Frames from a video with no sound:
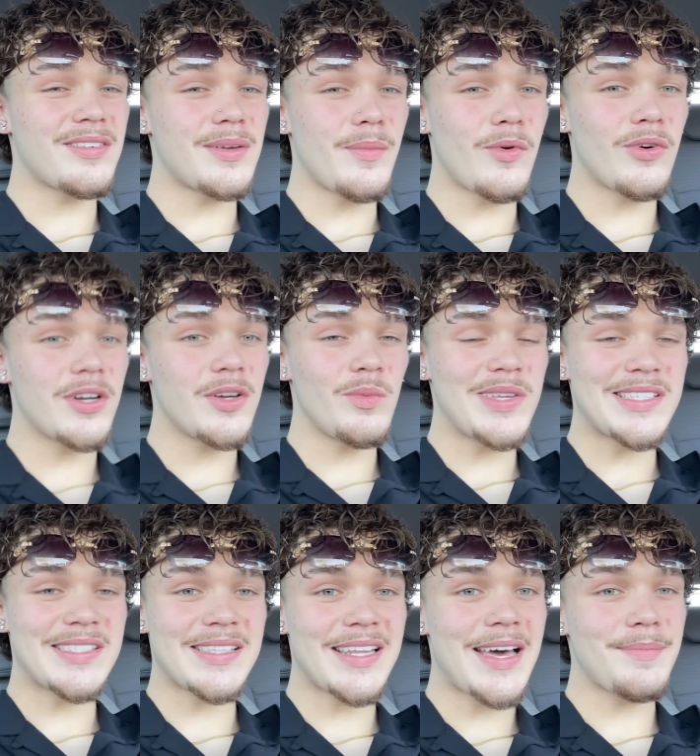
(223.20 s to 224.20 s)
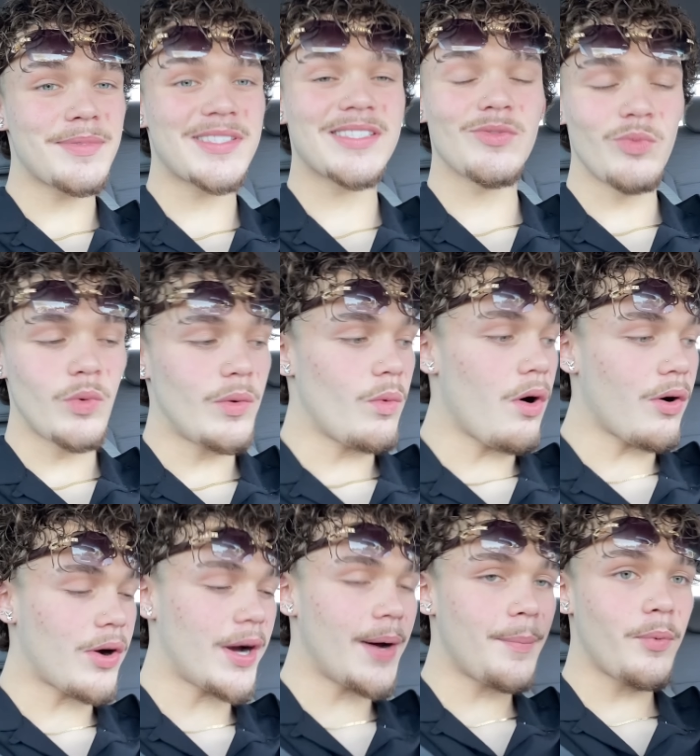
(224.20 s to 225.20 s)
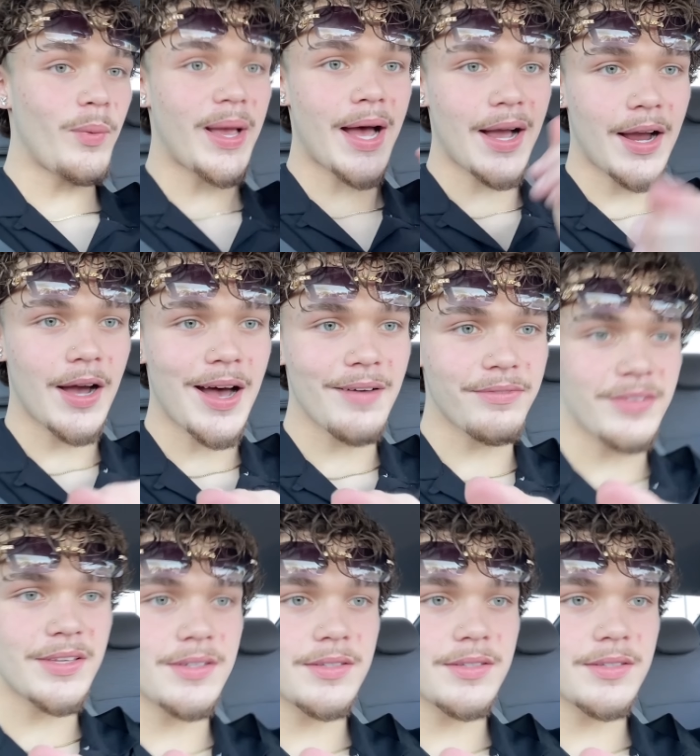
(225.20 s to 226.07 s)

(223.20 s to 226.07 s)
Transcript: in the morning. We slept, we woke up, we got coffee.